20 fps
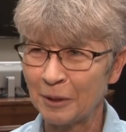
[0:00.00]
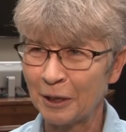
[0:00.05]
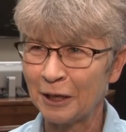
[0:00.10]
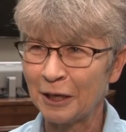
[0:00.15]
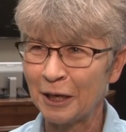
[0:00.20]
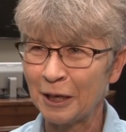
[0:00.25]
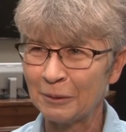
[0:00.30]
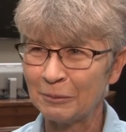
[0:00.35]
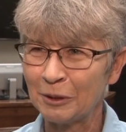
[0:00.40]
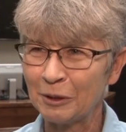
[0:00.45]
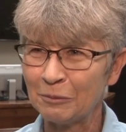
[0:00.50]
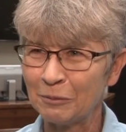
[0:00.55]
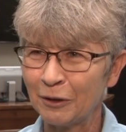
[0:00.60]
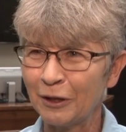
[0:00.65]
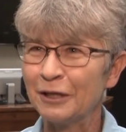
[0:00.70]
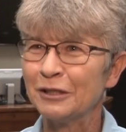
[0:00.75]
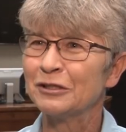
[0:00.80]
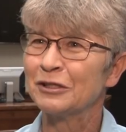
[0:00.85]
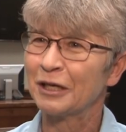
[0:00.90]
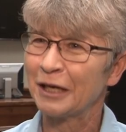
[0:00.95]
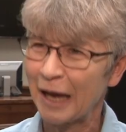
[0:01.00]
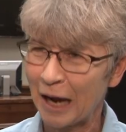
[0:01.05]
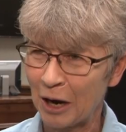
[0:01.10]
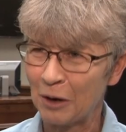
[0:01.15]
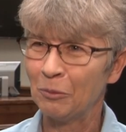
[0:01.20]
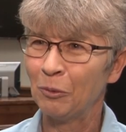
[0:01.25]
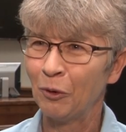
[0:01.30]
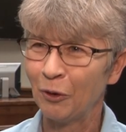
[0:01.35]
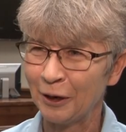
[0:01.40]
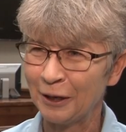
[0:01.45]
Miami, plays a
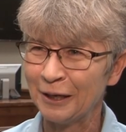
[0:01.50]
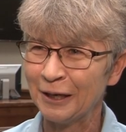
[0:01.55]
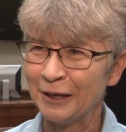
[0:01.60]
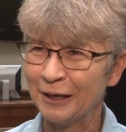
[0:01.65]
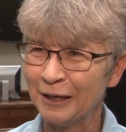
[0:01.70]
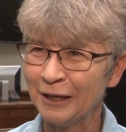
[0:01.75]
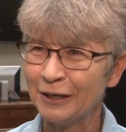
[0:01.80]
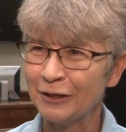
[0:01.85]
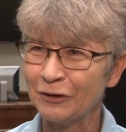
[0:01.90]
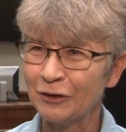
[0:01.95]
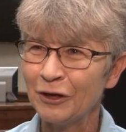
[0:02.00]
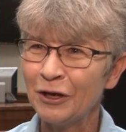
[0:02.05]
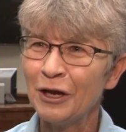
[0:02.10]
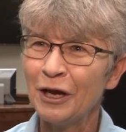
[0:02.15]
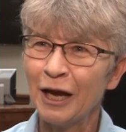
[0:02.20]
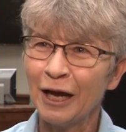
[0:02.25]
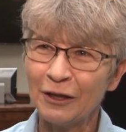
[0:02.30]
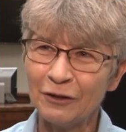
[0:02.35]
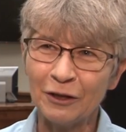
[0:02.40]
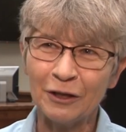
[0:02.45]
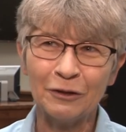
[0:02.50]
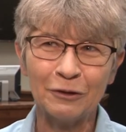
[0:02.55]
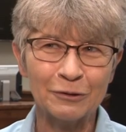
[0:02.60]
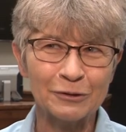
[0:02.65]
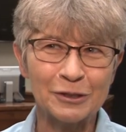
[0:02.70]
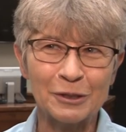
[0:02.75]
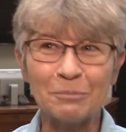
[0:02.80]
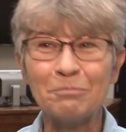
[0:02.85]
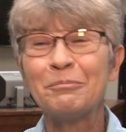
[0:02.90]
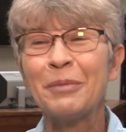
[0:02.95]
cowboy in it, and then
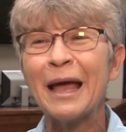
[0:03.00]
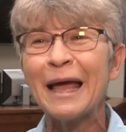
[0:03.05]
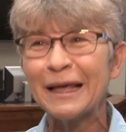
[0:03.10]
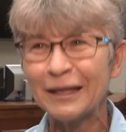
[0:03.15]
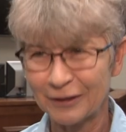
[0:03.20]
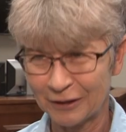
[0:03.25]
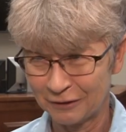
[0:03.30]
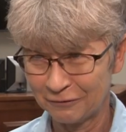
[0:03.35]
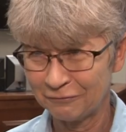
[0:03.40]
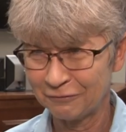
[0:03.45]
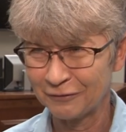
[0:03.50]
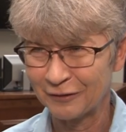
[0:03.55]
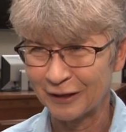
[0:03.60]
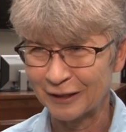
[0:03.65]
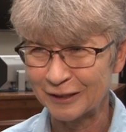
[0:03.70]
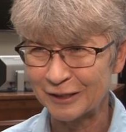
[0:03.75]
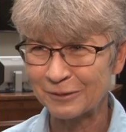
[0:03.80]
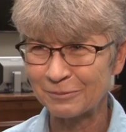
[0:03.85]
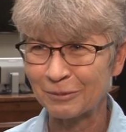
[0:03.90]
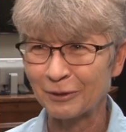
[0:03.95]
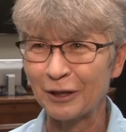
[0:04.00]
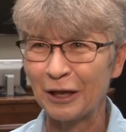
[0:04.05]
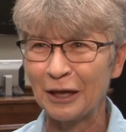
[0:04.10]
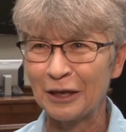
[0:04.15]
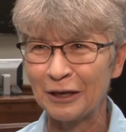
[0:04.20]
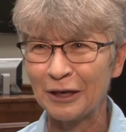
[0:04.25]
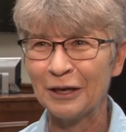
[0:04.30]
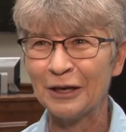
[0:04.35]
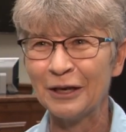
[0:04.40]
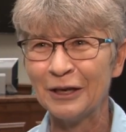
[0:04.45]
there's a bailiff that's
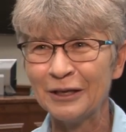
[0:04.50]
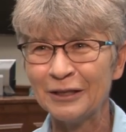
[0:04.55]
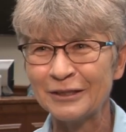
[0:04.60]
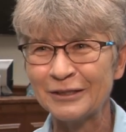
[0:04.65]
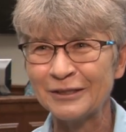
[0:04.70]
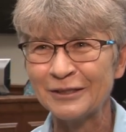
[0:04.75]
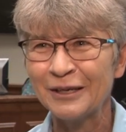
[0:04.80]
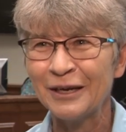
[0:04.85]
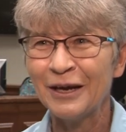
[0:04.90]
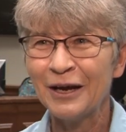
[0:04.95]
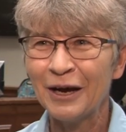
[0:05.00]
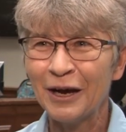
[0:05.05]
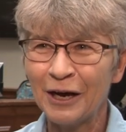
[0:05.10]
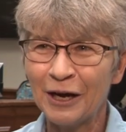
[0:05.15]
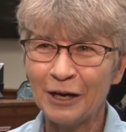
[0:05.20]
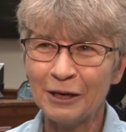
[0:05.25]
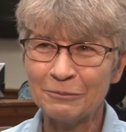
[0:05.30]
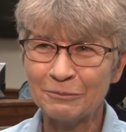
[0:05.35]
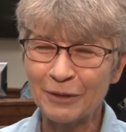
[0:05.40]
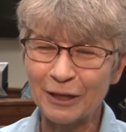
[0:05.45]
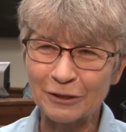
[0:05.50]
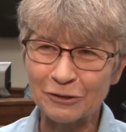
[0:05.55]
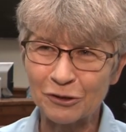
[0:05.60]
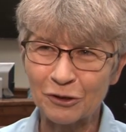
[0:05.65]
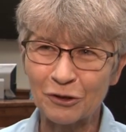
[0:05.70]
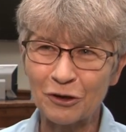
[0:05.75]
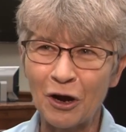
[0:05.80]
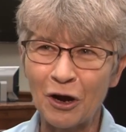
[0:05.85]
played in it, that's her